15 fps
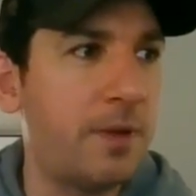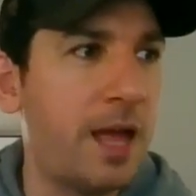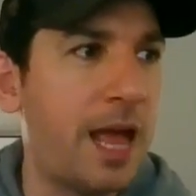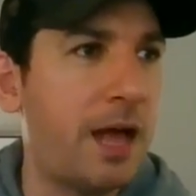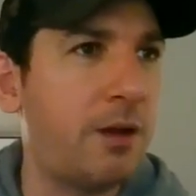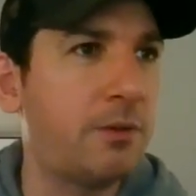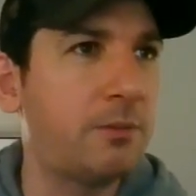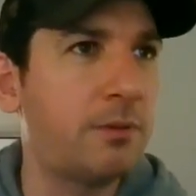
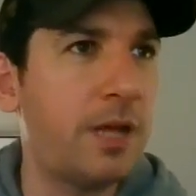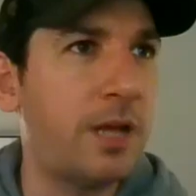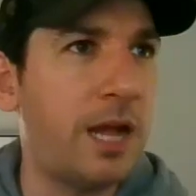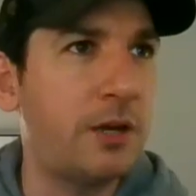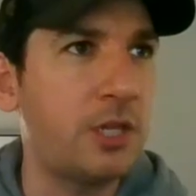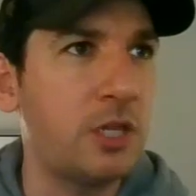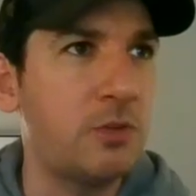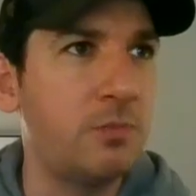
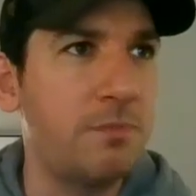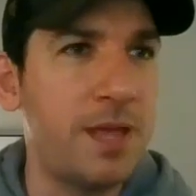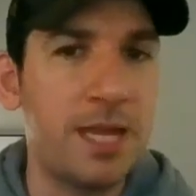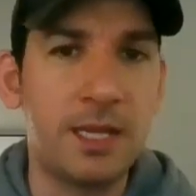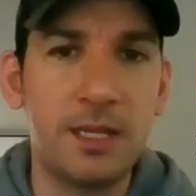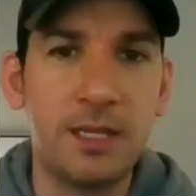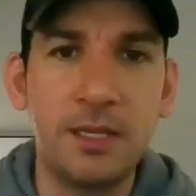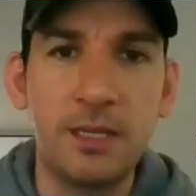how do you
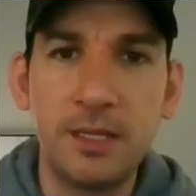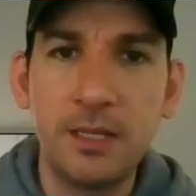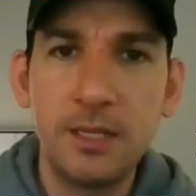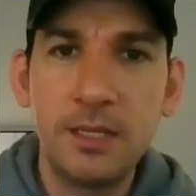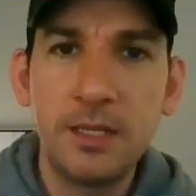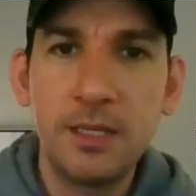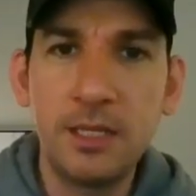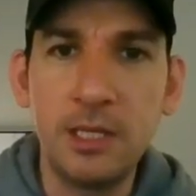make
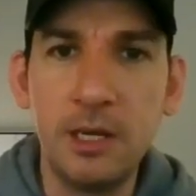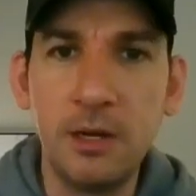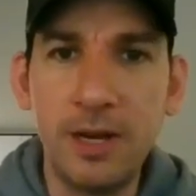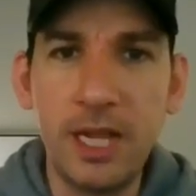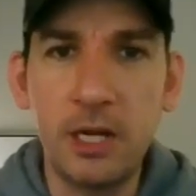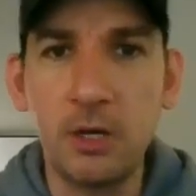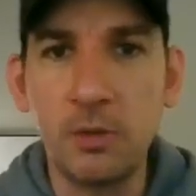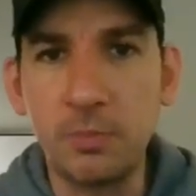
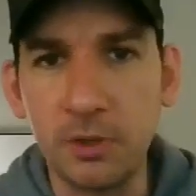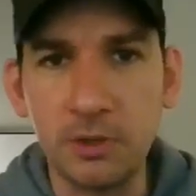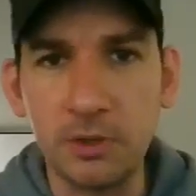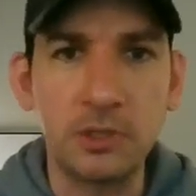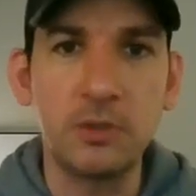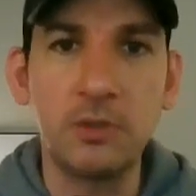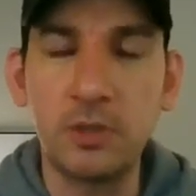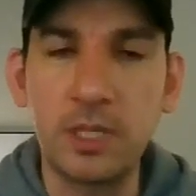
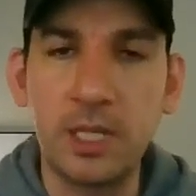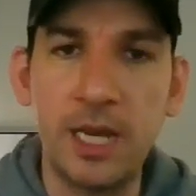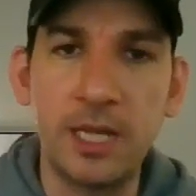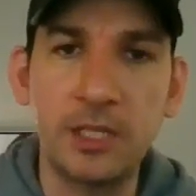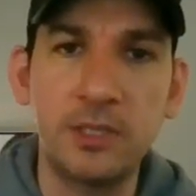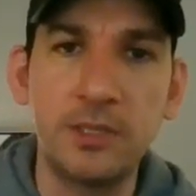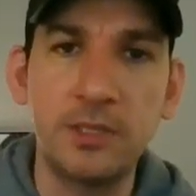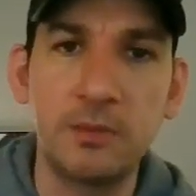interpersonal
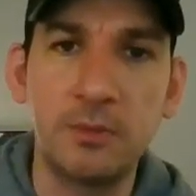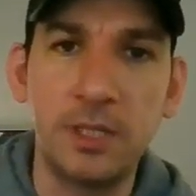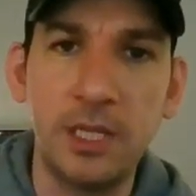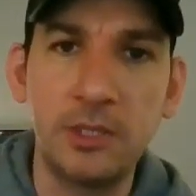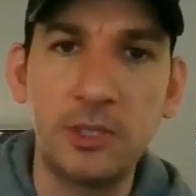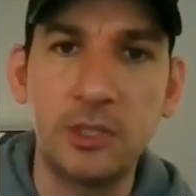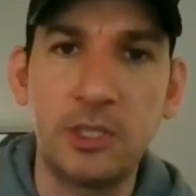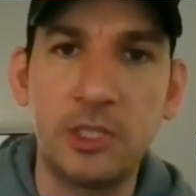connections and
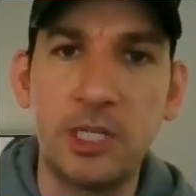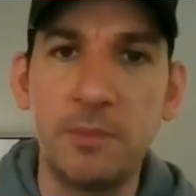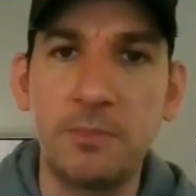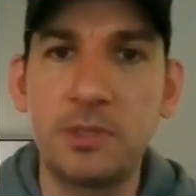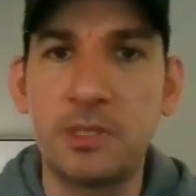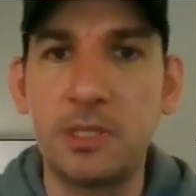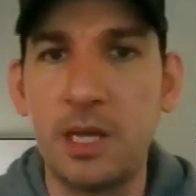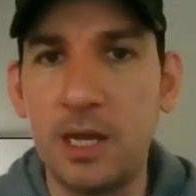
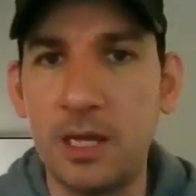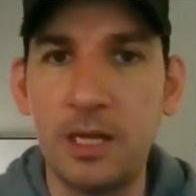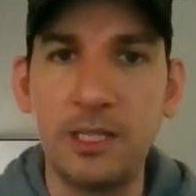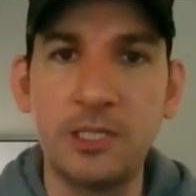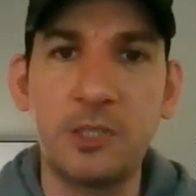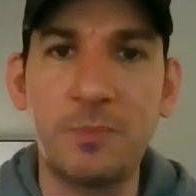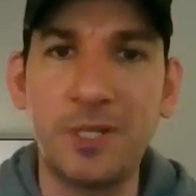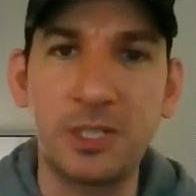relationships,
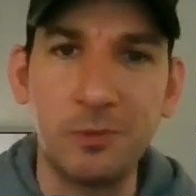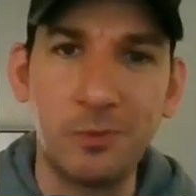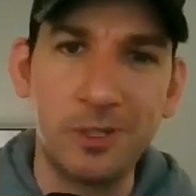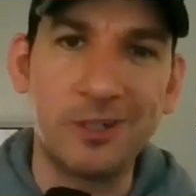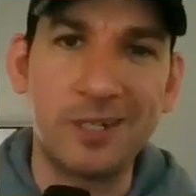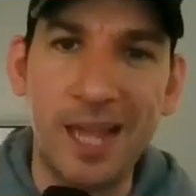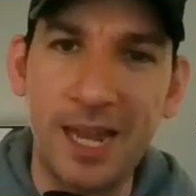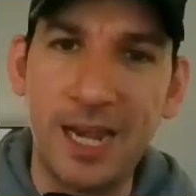especially when
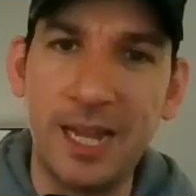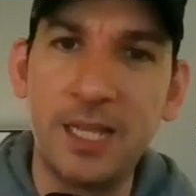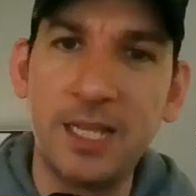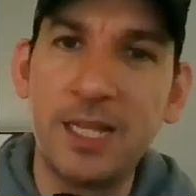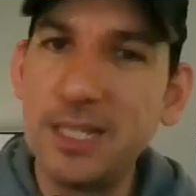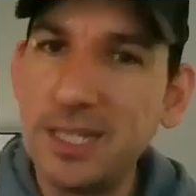you're kind of